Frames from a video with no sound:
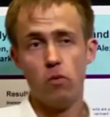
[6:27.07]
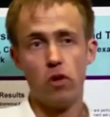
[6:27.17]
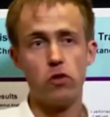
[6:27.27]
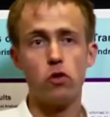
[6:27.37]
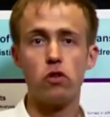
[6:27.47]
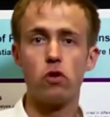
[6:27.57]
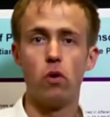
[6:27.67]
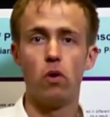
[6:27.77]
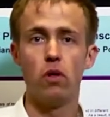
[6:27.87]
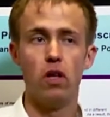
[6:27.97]
what you could
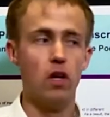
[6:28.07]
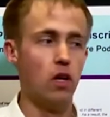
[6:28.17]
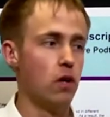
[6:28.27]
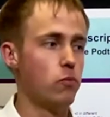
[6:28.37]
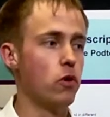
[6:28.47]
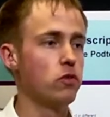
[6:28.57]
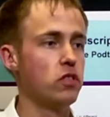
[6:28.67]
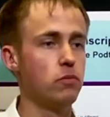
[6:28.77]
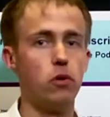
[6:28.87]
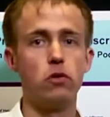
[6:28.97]
call
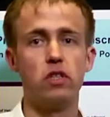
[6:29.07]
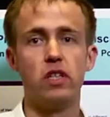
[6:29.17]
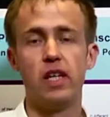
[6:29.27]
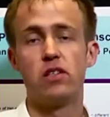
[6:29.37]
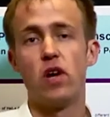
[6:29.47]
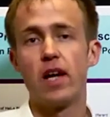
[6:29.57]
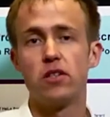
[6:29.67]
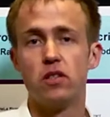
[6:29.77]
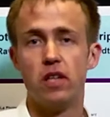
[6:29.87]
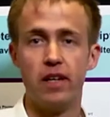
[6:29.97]
protein-protein
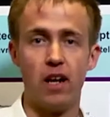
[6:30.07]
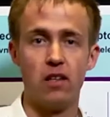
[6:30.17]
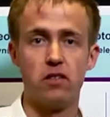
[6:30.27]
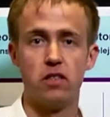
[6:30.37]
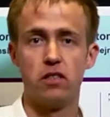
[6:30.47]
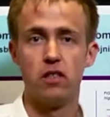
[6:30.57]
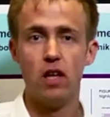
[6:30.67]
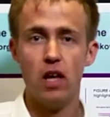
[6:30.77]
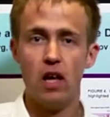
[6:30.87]
interaction analysis.